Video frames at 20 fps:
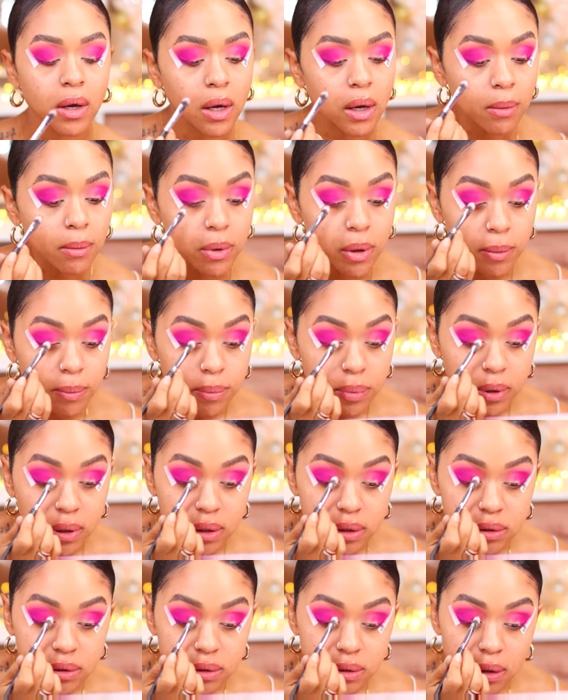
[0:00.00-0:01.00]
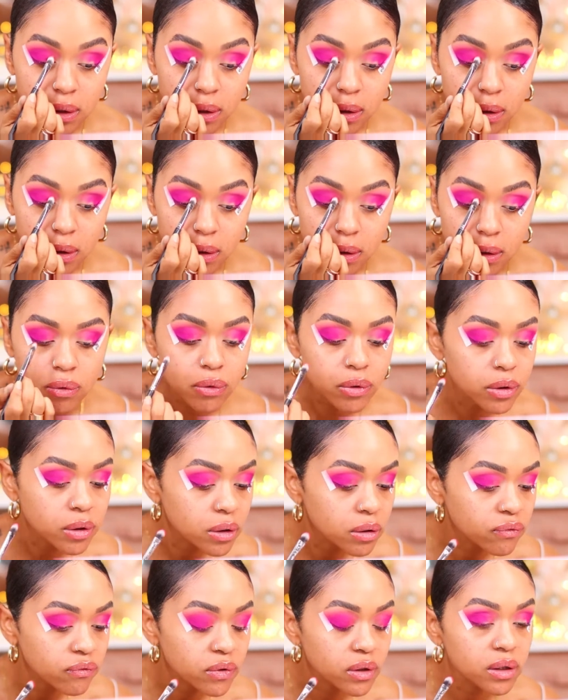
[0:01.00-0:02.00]
I'm gonna place the
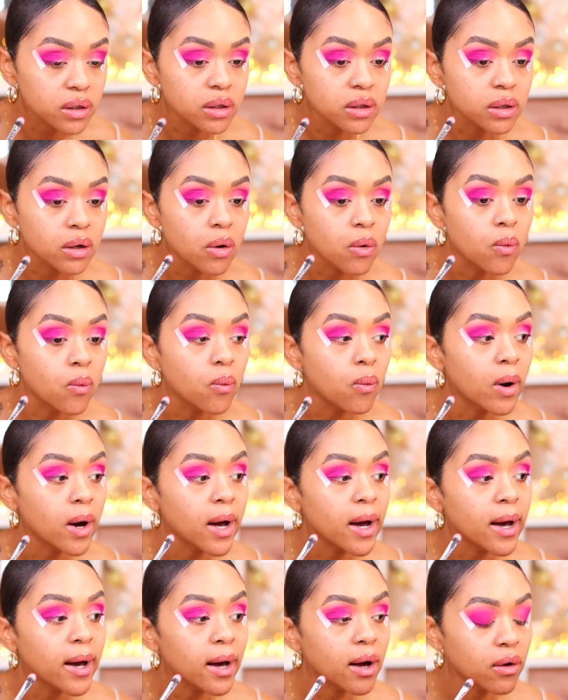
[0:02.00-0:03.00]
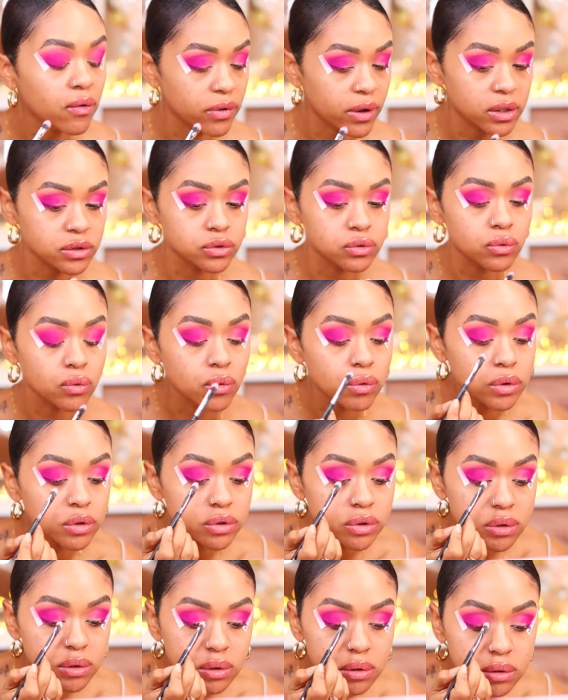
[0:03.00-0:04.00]
corner of the lid. Wow, that's
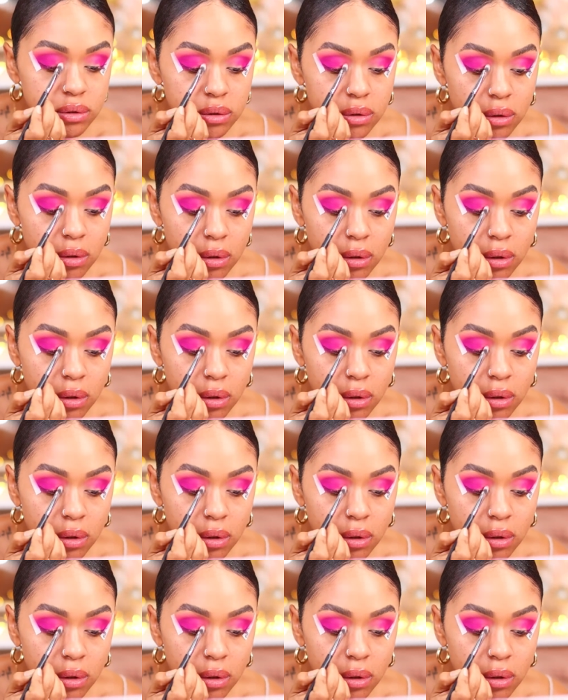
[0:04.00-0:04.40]
gorgeous.